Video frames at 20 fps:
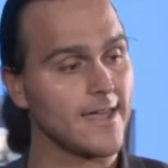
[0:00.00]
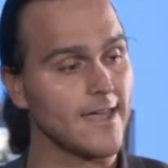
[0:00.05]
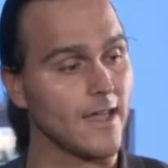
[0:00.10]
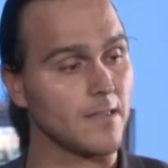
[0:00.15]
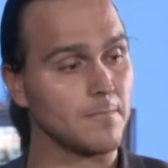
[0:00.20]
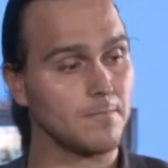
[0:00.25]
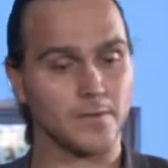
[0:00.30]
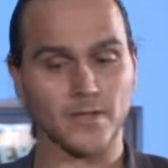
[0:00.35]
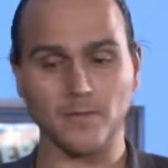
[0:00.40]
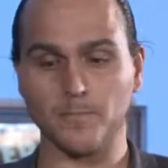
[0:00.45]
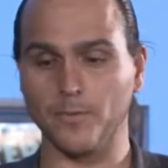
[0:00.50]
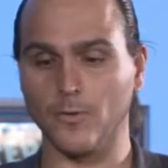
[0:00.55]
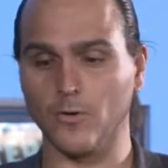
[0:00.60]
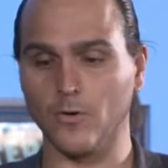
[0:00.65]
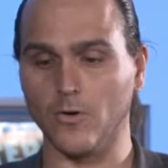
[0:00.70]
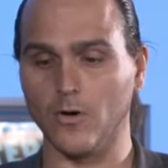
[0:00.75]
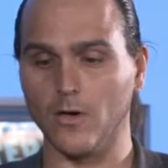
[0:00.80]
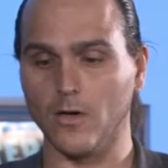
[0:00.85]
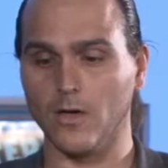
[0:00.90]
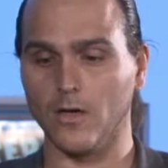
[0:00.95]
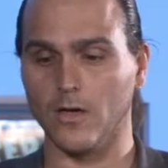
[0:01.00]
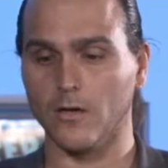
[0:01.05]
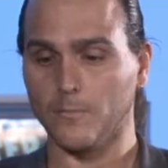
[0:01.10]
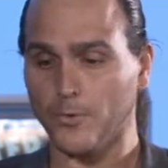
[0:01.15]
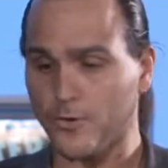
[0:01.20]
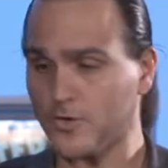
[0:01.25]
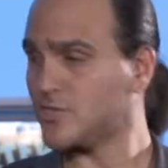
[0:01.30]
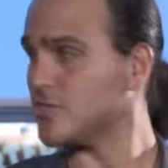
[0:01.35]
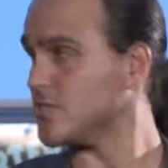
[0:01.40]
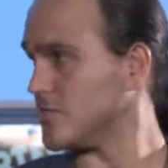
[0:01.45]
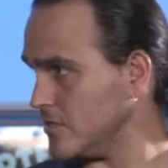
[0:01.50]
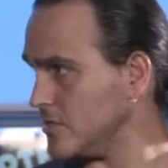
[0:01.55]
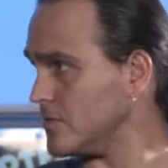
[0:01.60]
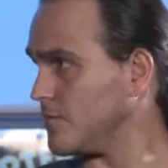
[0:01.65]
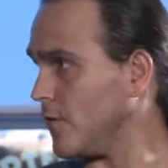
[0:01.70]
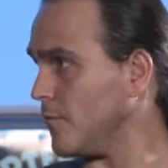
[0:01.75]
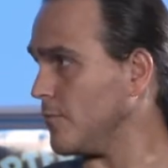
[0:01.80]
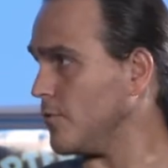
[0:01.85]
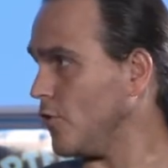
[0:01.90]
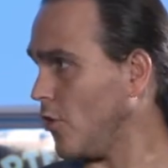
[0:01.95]
can people purchase this
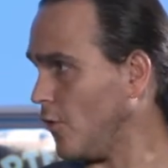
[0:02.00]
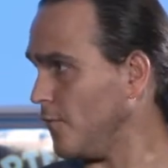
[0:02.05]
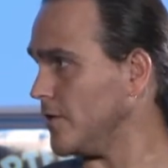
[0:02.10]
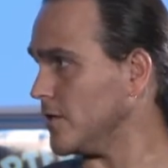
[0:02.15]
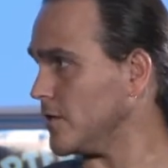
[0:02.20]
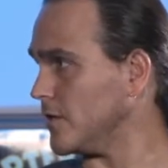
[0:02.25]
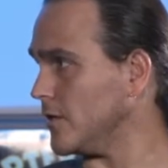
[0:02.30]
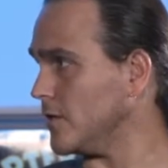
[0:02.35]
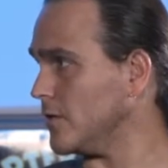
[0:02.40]
from you? Obviously.